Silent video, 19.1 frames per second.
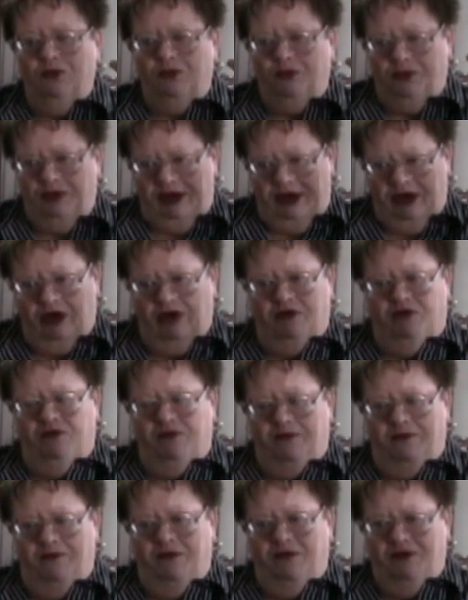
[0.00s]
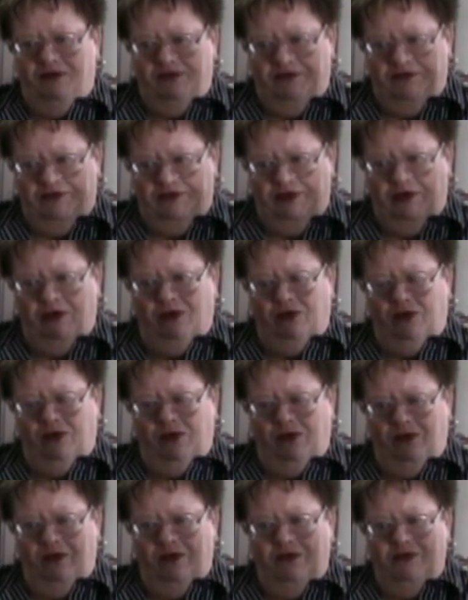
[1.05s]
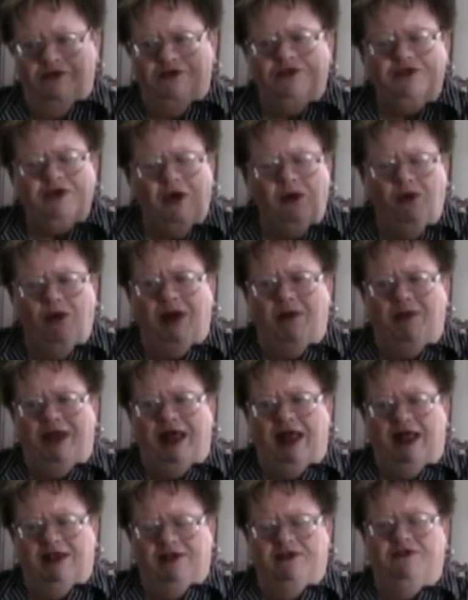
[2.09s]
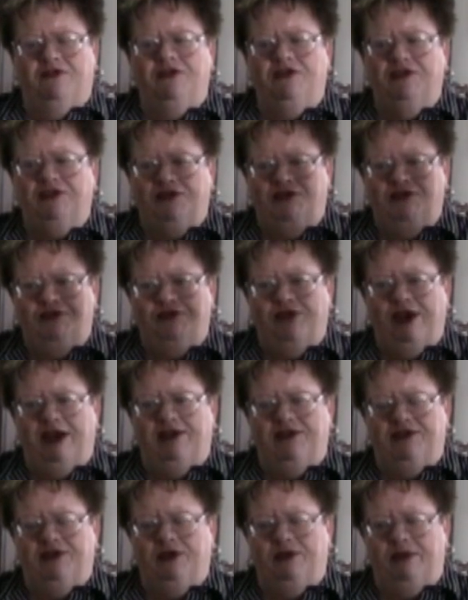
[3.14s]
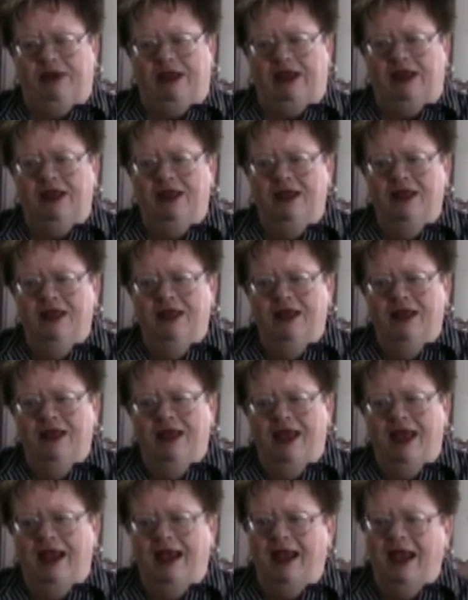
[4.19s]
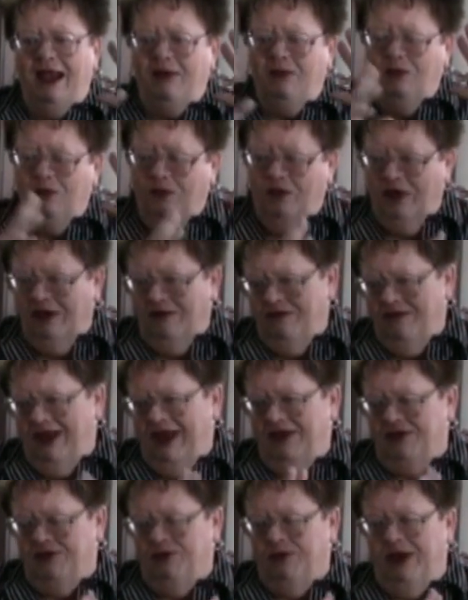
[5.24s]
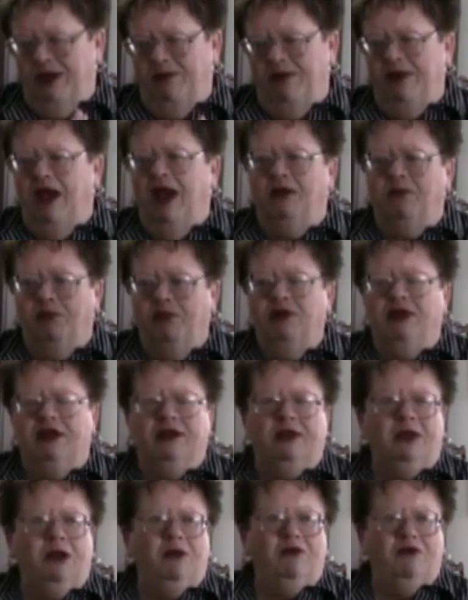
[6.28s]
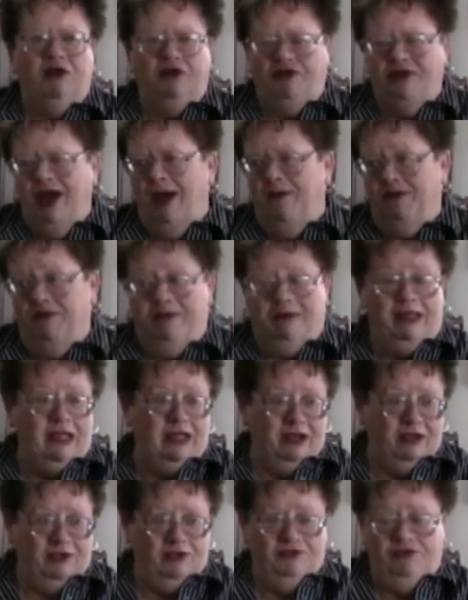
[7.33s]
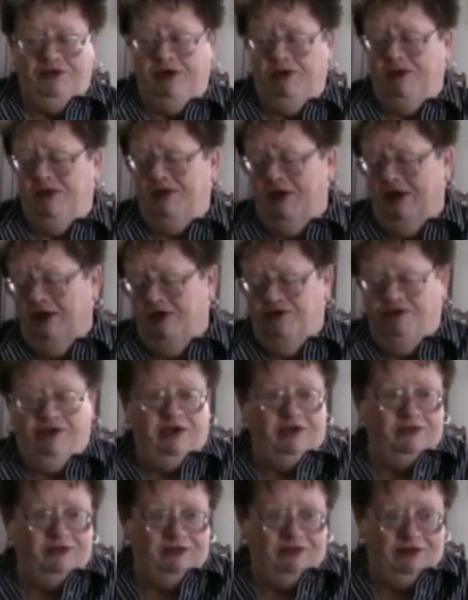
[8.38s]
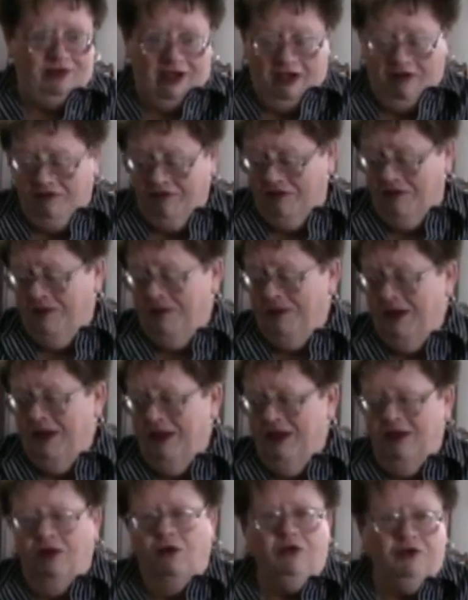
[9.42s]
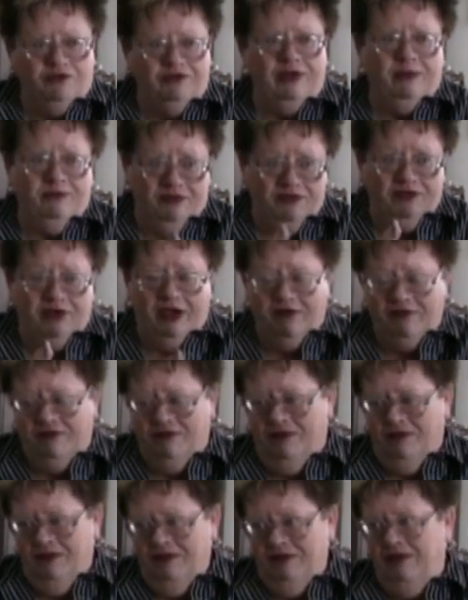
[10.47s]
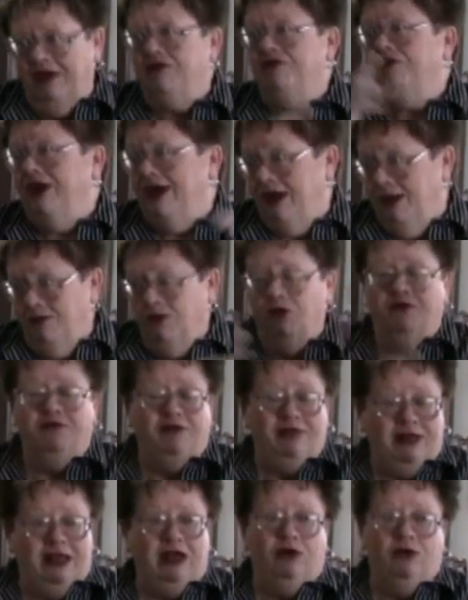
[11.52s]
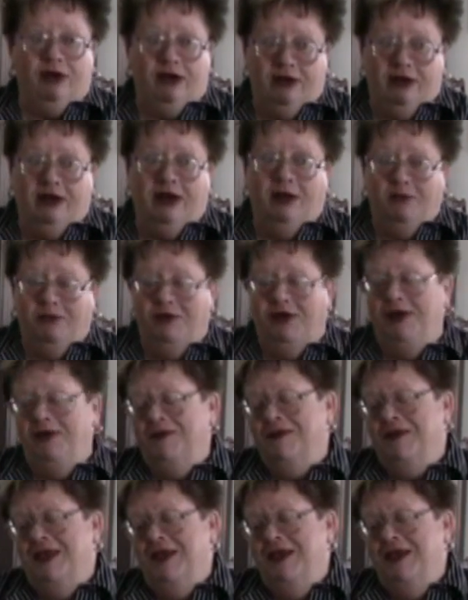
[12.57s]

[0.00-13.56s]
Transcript: rear so well balanced, just straight as could be. And I'd advance way beyond pulling lower on top of me like I used to do with Uncle Joe's stuff, horse name stuff, that Janie Murphy later ended up with.